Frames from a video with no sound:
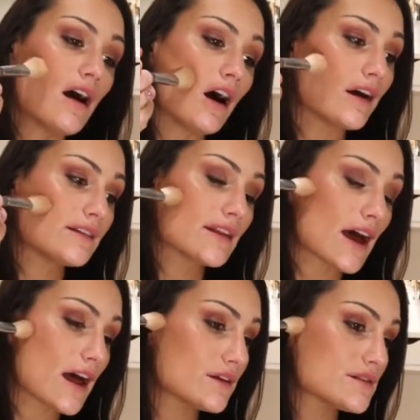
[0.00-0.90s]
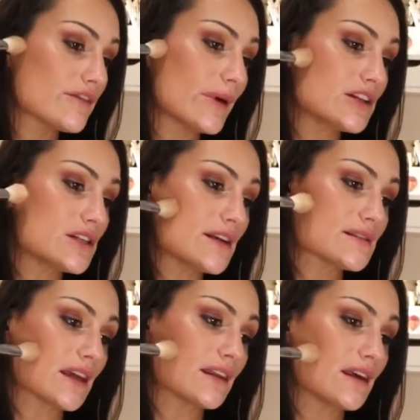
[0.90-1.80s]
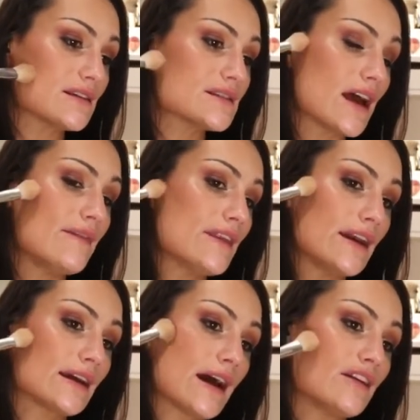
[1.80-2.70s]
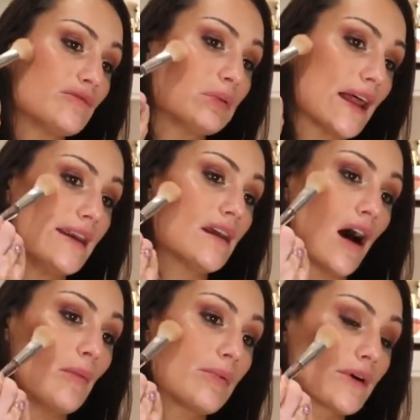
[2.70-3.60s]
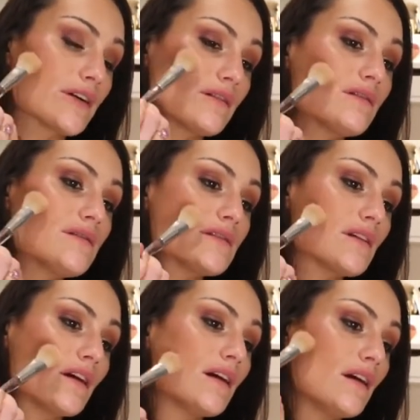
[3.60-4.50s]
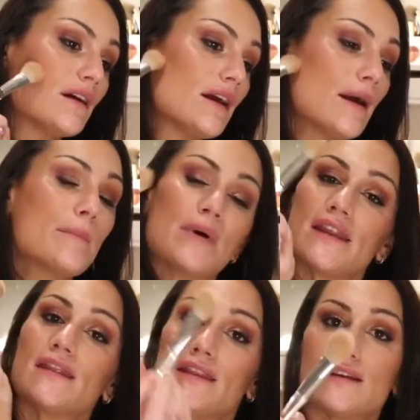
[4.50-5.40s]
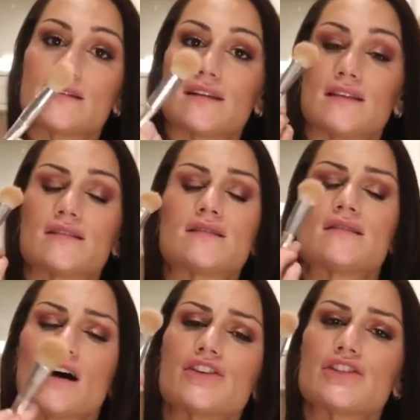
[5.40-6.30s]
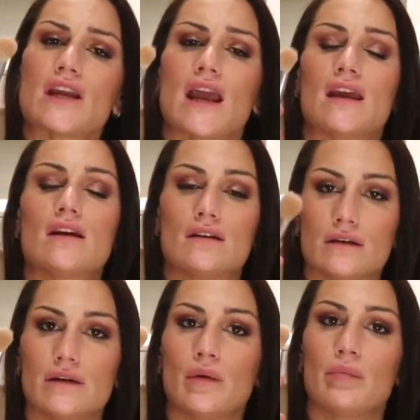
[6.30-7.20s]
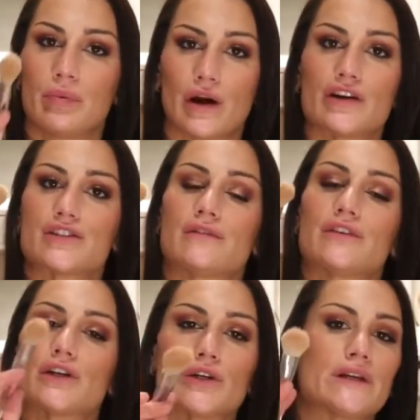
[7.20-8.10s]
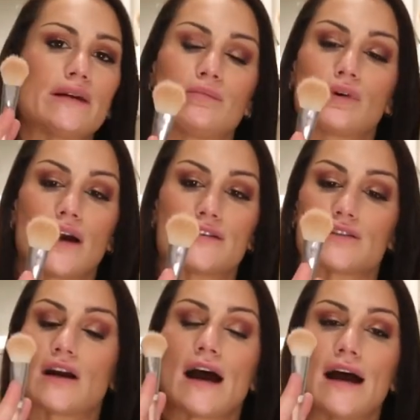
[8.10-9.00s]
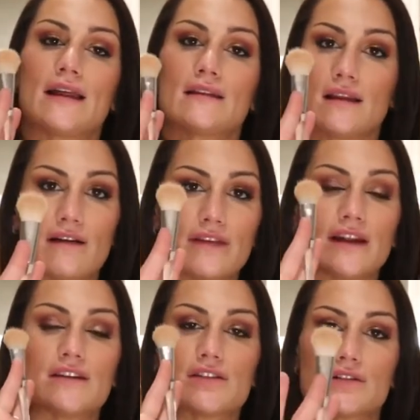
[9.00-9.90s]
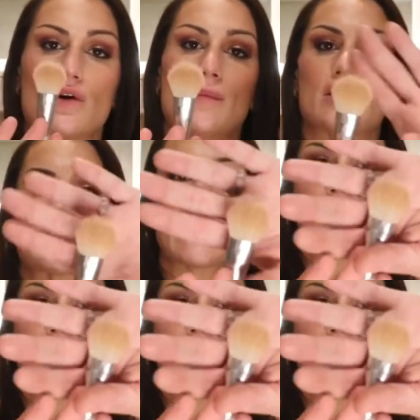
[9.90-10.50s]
onto the hollows of my cheeks like this and then kind of blend upwards but this is such a good brush for cream bronzer. I love it so much. It